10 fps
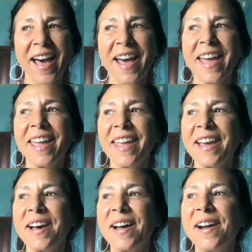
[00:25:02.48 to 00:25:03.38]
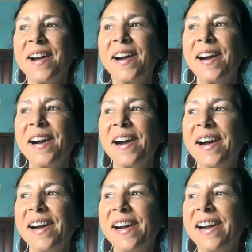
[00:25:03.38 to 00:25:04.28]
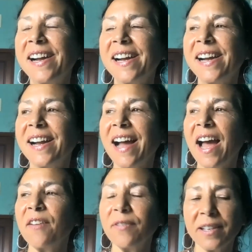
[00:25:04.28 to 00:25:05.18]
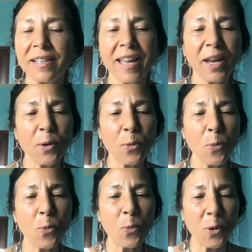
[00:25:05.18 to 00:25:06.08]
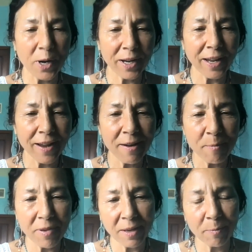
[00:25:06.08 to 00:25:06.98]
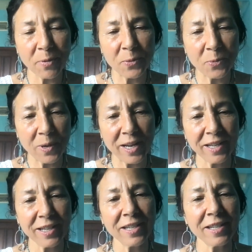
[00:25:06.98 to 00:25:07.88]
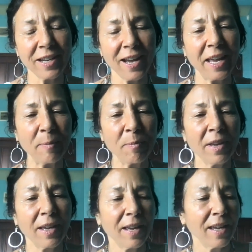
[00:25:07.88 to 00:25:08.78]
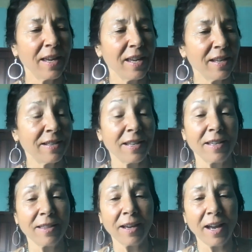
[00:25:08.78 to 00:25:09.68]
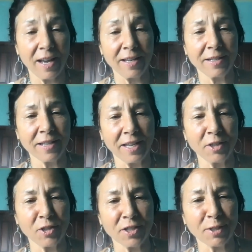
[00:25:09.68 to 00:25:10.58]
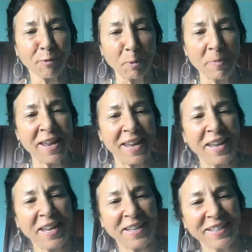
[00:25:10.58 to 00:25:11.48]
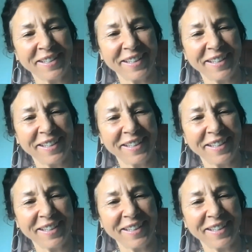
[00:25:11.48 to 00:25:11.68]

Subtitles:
I I feel like working on people one at a time is in the ice ages for me.